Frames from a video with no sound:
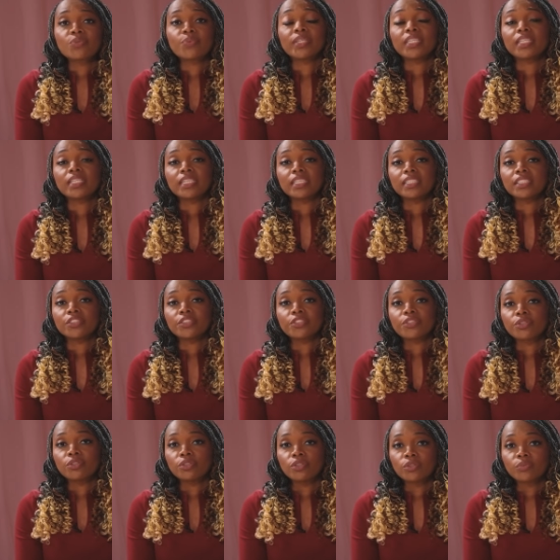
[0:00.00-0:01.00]
was 29
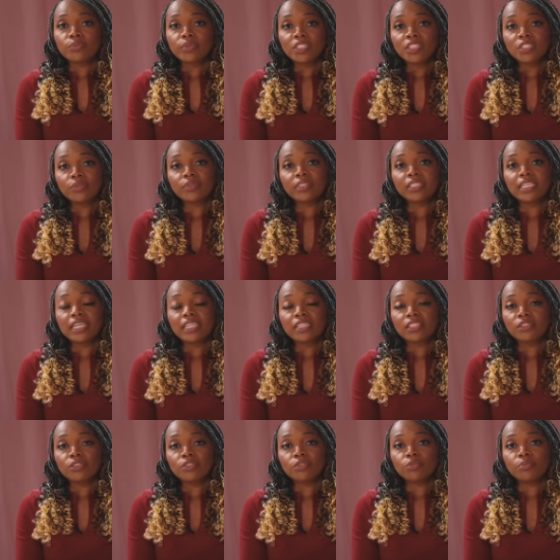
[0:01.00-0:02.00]
years old when she was
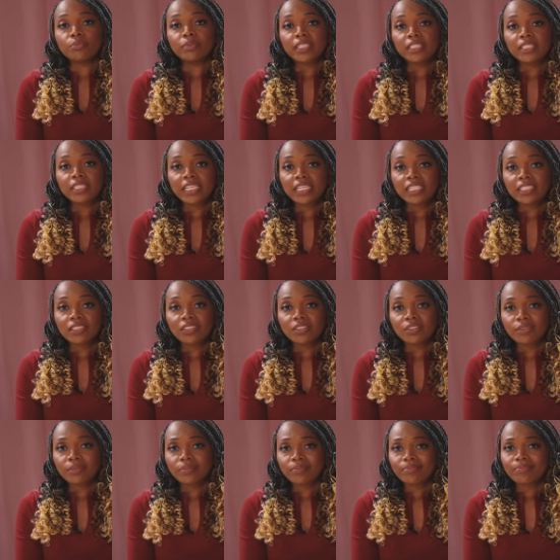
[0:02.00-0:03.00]
diagnosed with breast
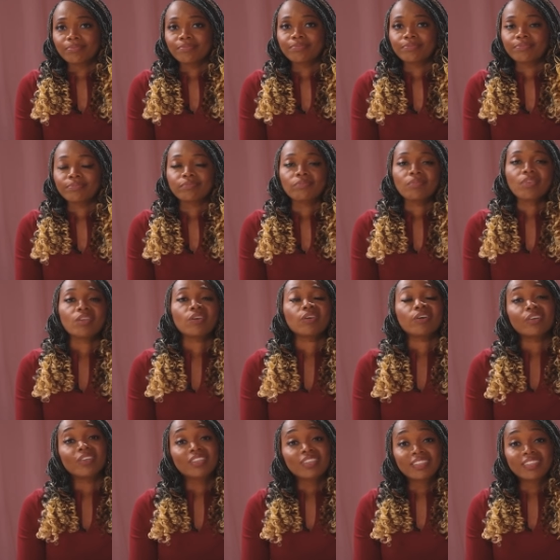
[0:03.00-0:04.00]
cancer.
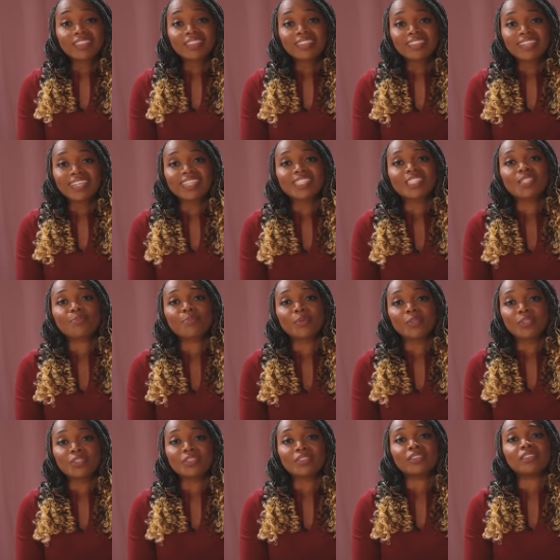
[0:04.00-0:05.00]
Earlier, I
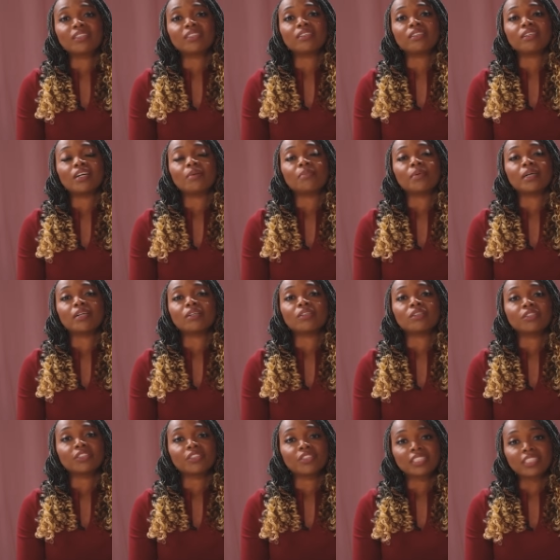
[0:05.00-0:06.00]
spoke to her
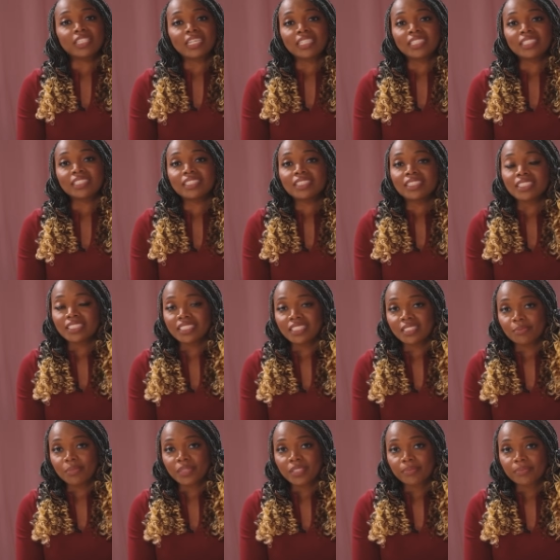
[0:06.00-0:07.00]
about her signs
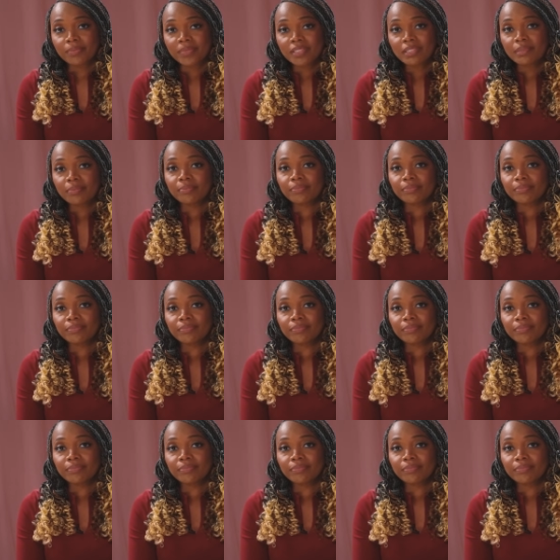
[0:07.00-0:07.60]
and symptoms.